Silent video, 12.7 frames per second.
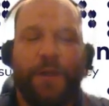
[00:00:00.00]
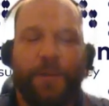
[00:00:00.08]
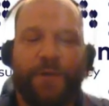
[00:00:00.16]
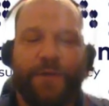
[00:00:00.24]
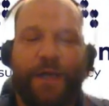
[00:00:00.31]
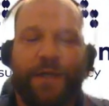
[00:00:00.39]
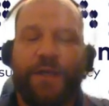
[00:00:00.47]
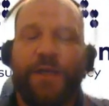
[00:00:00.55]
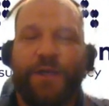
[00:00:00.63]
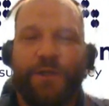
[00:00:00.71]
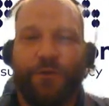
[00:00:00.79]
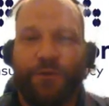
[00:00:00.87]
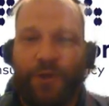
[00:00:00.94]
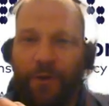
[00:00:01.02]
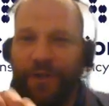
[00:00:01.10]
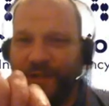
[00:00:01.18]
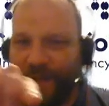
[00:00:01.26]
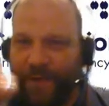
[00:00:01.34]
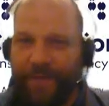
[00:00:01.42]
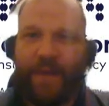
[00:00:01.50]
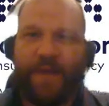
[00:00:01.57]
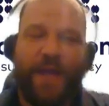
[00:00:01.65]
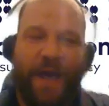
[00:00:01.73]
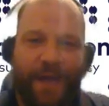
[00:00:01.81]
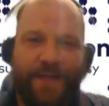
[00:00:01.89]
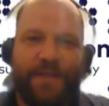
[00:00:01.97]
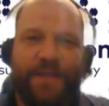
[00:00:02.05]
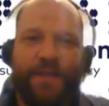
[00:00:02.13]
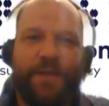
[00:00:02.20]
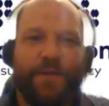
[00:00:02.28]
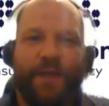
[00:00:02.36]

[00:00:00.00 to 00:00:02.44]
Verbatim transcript: but like you'll notice in the things I see,